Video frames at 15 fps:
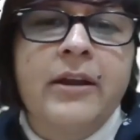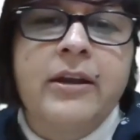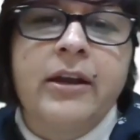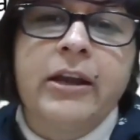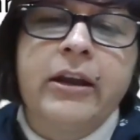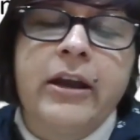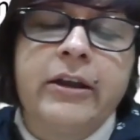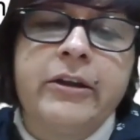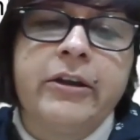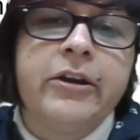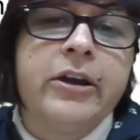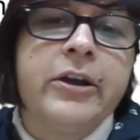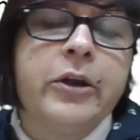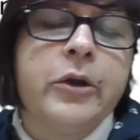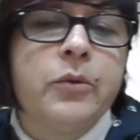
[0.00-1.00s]
and it
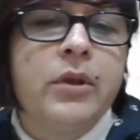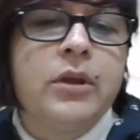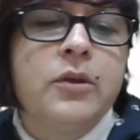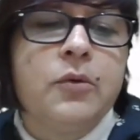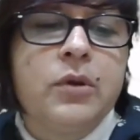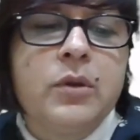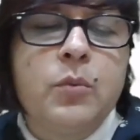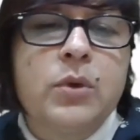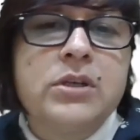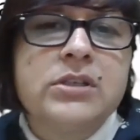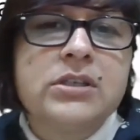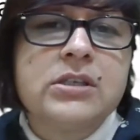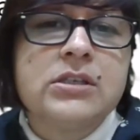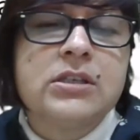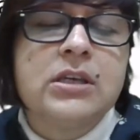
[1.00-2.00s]
entered into the
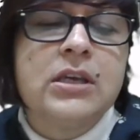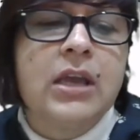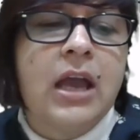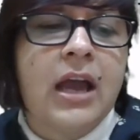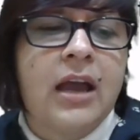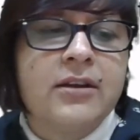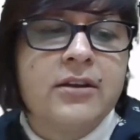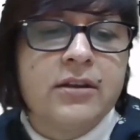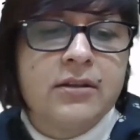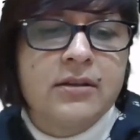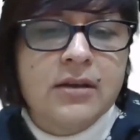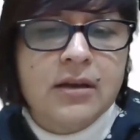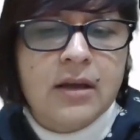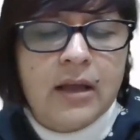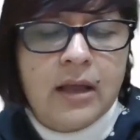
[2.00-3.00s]
university,
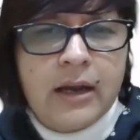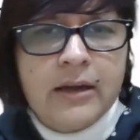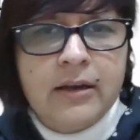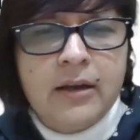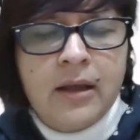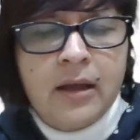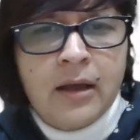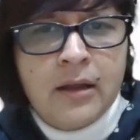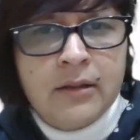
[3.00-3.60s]
and